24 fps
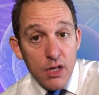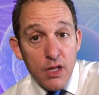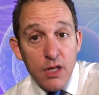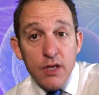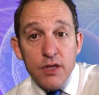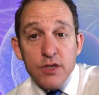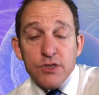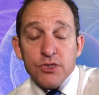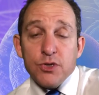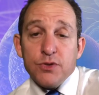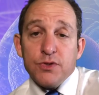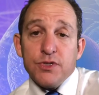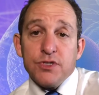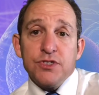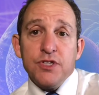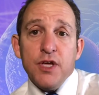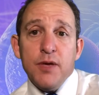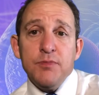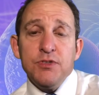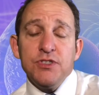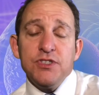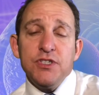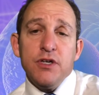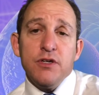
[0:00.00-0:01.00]
So the stem
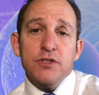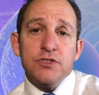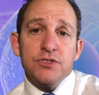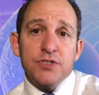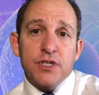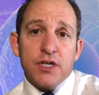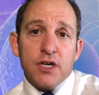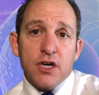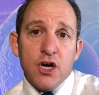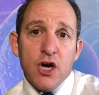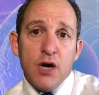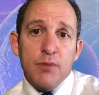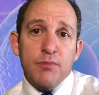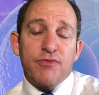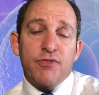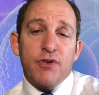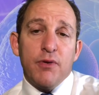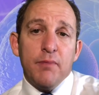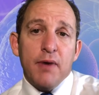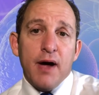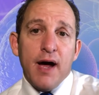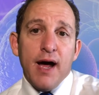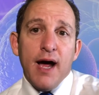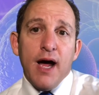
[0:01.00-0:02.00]
cells that come from
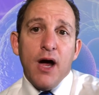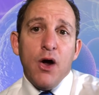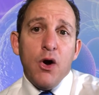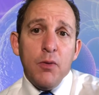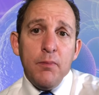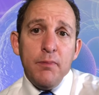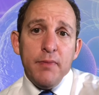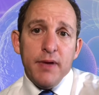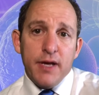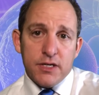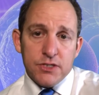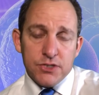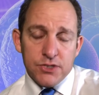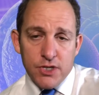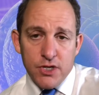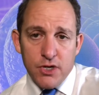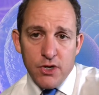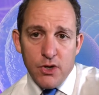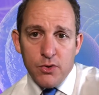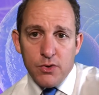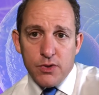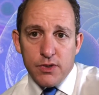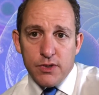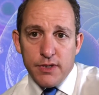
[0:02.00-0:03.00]
our Mexico
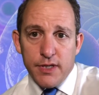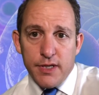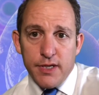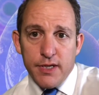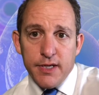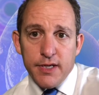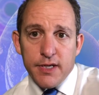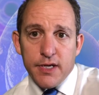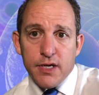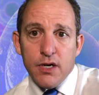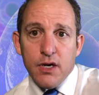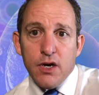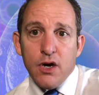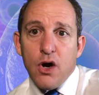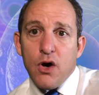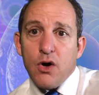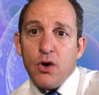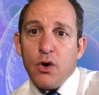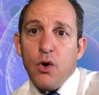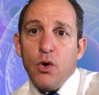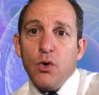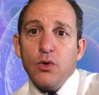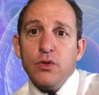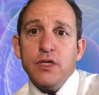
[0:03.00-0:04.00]
clinic are
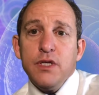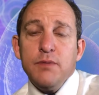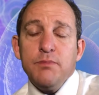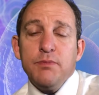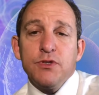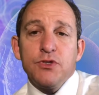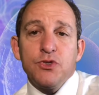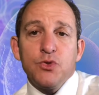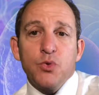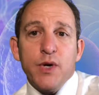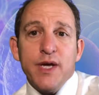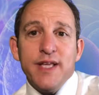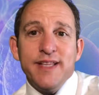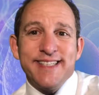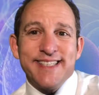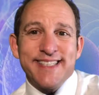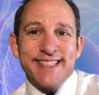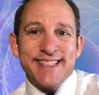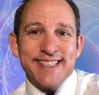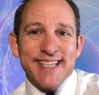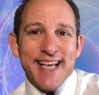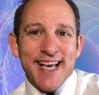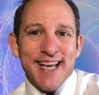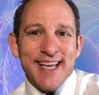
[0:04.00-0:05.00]
only between the
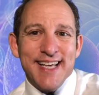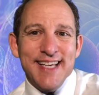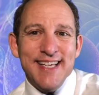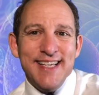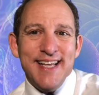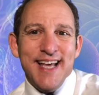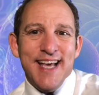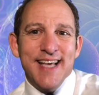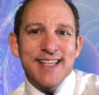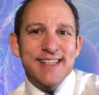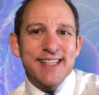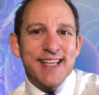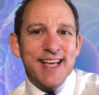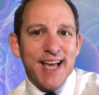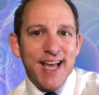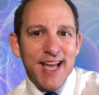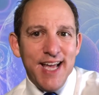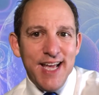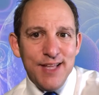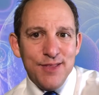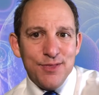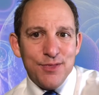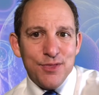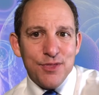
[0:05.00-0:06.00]
second and the
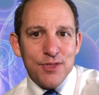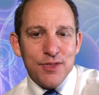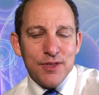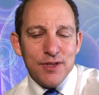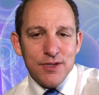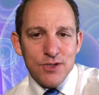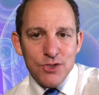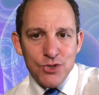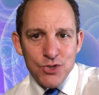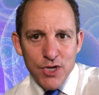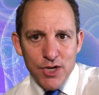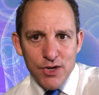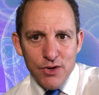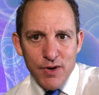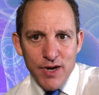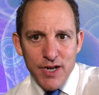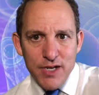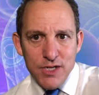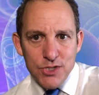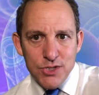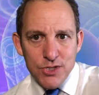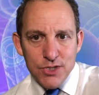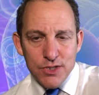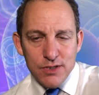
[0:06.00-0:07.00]
eighth
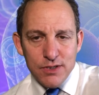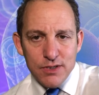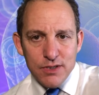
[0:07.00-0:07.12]
generation.